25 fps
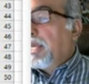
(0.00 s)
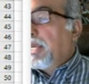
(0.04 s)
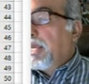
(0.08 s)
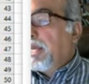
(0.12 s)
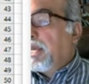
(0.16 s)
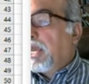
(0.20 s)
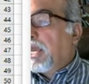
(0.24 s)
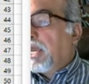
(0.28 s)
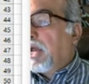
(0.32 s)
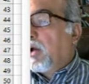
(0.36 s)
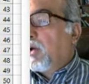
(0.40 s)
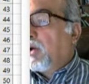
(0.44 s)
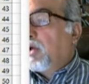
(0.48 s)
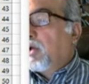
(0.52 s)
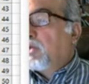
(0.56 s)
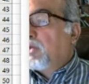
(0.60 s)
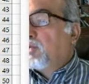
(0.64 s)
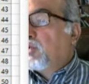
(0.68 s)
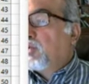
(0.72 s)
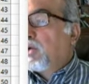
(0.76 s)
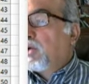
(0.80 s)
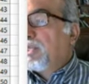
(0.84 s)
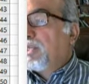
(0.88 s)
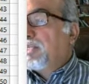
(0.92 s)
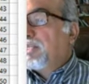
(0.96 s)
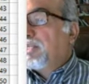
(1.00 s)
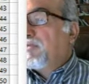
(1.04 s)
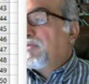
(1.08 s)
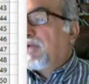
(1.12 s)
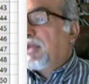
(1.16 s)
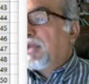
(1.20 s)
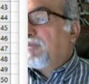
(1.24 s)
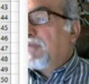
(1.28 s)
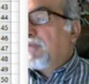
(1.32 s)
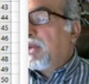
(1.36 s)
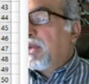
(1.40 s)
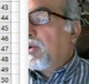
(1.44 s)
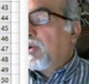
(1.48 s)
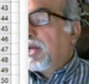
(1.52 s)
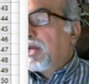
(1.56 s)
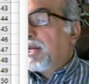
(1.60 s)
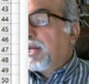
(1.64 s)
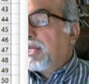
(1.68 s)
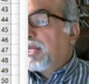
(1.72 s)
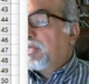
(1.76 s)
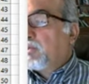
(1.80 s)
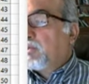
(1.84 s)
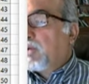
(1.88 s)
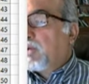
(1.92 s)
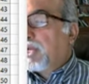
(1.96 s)
Now, 20 divided by 1
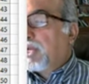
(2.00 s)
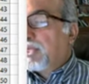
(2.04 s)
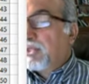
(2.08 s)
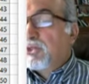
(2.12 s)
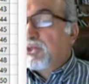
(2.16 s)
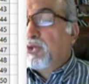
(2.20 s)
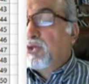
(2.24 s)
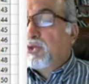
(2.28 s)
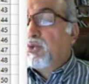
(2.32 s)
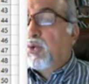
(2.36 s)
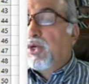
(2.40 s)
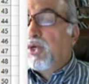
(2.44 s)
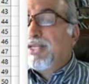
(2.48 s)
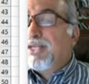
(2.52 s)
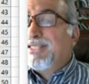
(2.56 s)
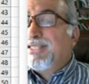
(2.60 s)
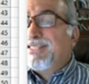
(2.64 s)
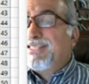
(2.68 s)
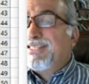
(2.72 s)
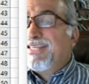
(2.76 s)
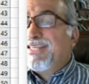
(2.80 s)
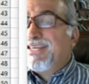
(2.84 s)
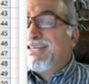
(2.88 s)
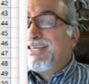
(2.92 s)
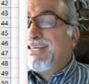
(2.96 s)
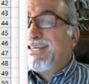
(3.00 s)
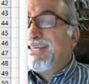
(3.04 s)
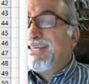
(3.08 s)
is what? 20.